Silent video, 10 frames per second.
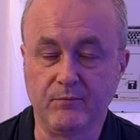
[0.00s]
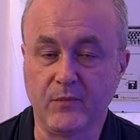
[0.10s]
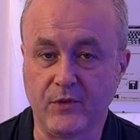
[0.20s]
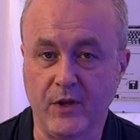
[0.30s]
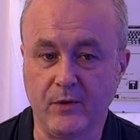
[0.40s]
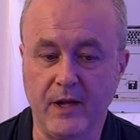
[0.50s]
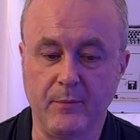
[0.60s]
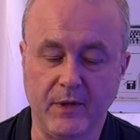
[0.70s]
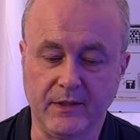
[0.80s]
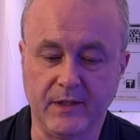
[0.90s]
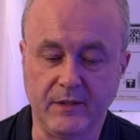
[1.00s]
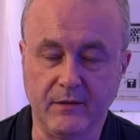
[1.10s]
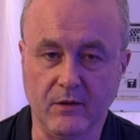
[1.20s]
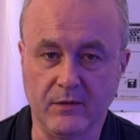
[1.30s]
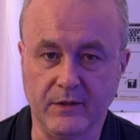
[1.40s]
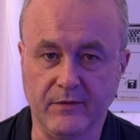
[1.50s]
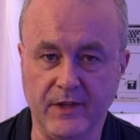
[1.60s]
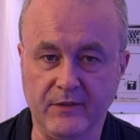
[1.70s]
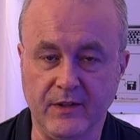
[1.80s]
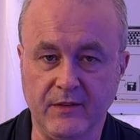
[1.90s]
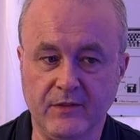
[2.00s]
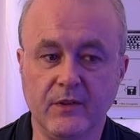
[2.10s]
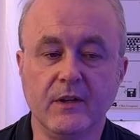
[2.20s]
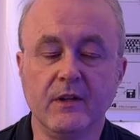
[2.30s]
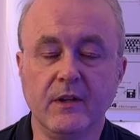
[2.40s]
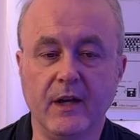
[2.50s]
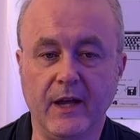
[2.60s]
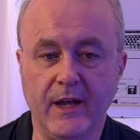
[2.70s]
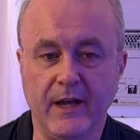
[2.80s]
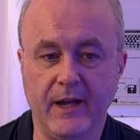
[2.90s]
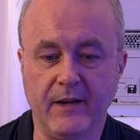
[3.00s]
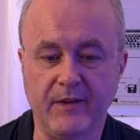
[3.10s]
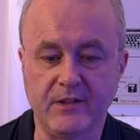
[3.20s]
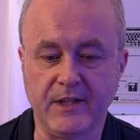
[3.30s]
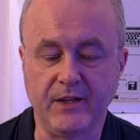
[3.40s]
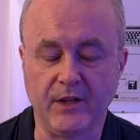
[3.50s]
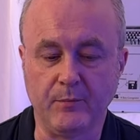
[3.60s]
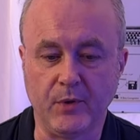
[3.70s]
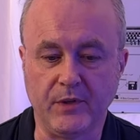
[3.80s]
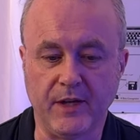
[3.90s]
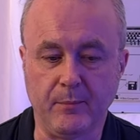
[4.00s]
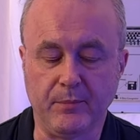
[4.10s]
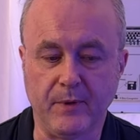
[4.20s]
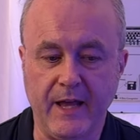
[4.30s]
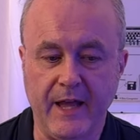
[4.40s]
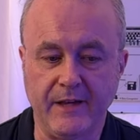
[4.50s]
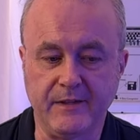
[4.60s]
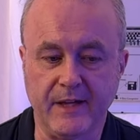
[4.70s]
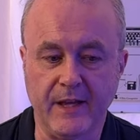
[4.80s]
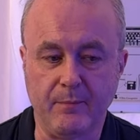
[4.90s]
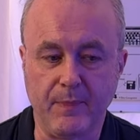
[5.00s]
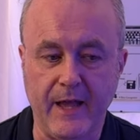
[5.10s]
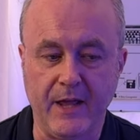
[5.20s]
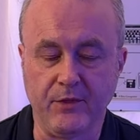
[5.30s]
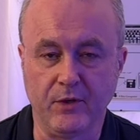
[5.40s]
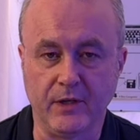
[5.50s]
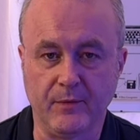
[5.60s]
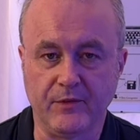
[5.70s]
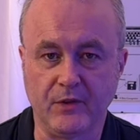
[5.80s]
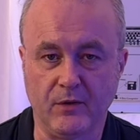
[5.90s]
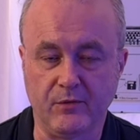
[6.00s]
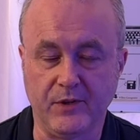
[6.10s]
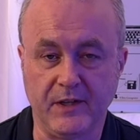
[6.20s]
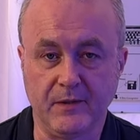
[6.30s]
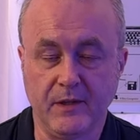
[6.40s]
So I plugged in all the devices uh, and eventually got it booted up. And um, I thought I was scot-free,